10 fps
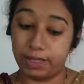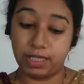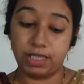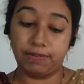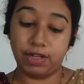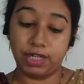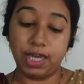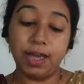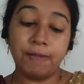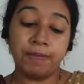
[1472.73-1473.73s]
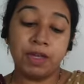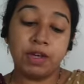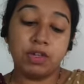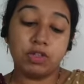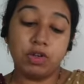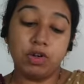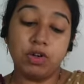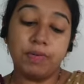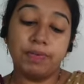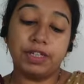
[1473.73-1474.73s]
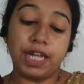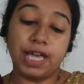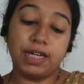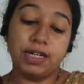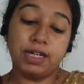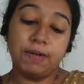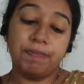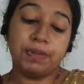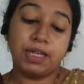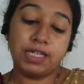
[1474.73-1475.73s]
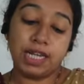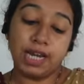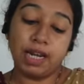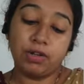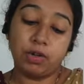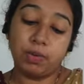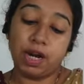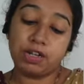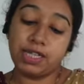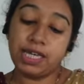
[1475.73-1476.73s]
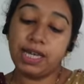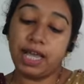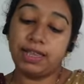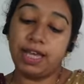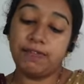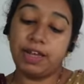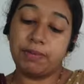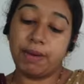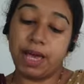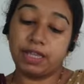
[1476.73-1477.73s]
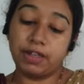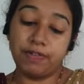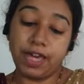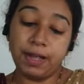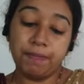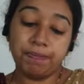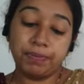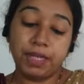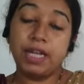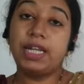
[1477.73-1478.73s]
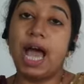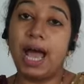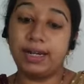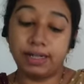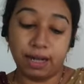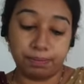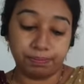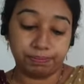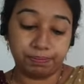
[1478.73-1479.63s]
It's given, okay? So the tiger stared at Kunmar Singh and then went back the way it had come.